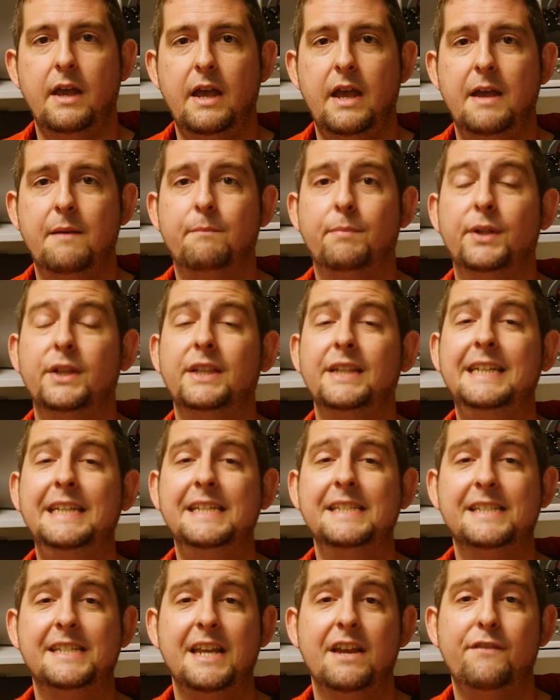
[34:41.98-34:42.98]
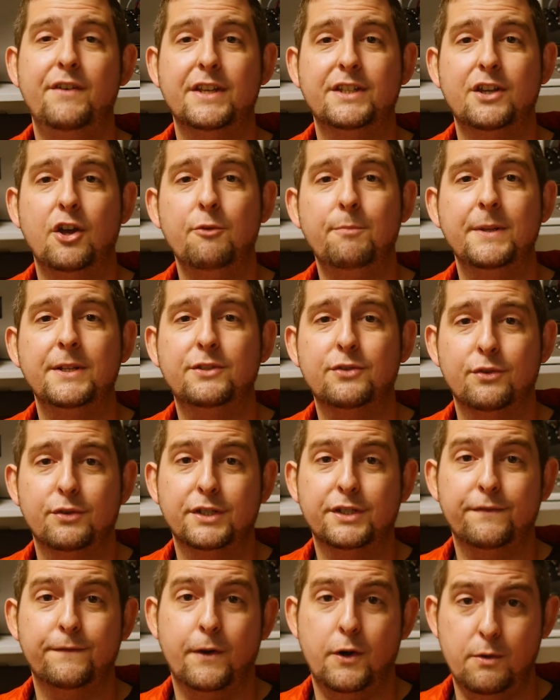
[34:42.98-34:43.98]
And please give us open
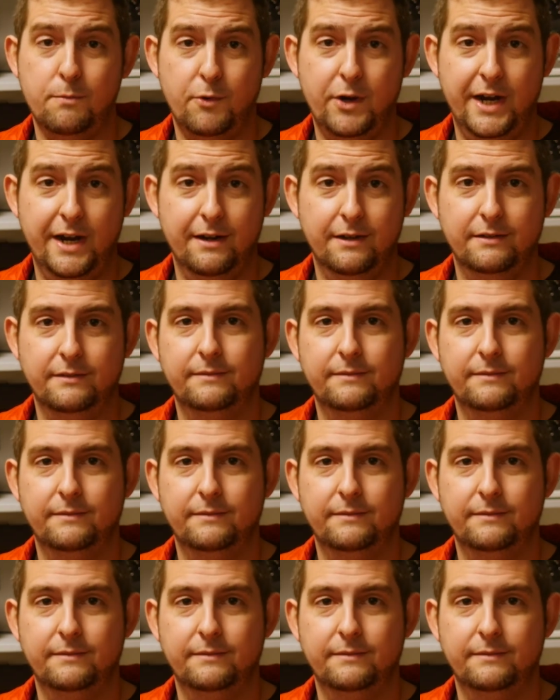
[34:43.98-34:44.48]
source firmware.